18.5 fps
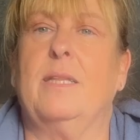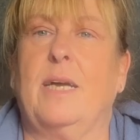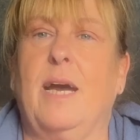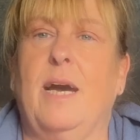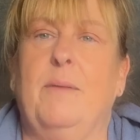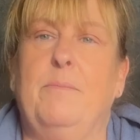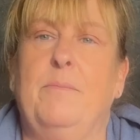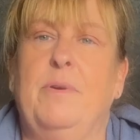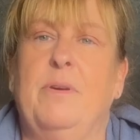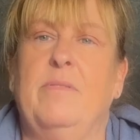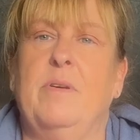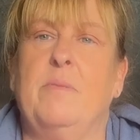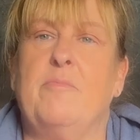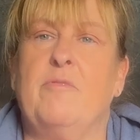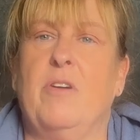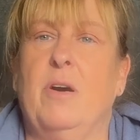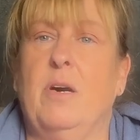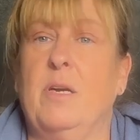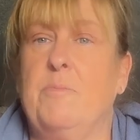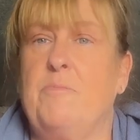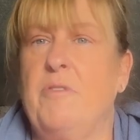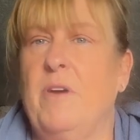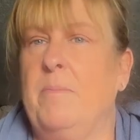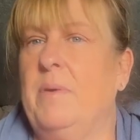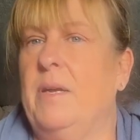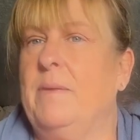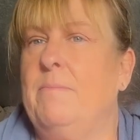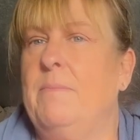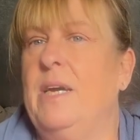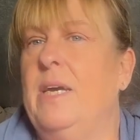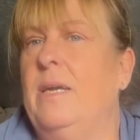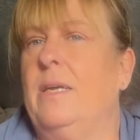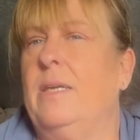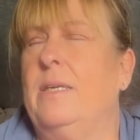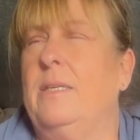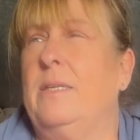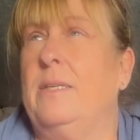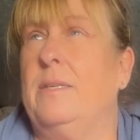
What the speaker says: the camper abroad, probably mainly